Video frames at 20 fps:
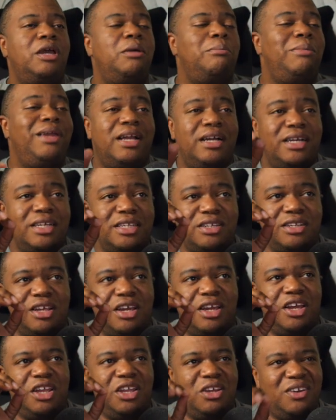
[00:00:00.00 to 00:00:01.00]
Because
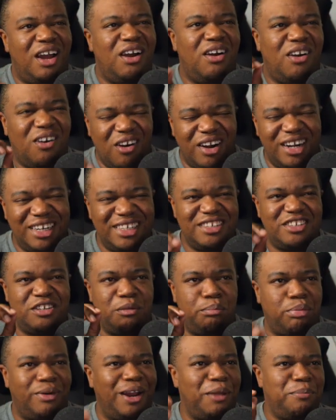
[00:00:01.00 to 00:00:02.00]
you know how hard it is to
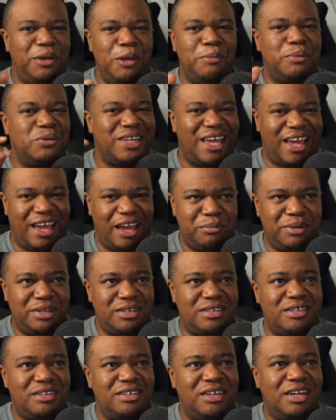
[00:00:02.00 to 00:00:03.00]
break people's
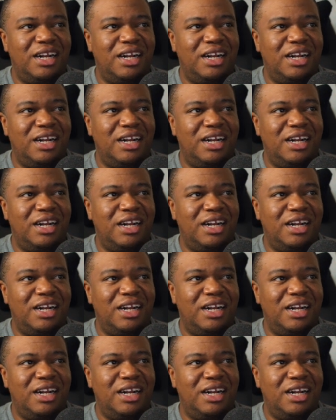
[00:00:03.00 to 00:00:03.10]
habits?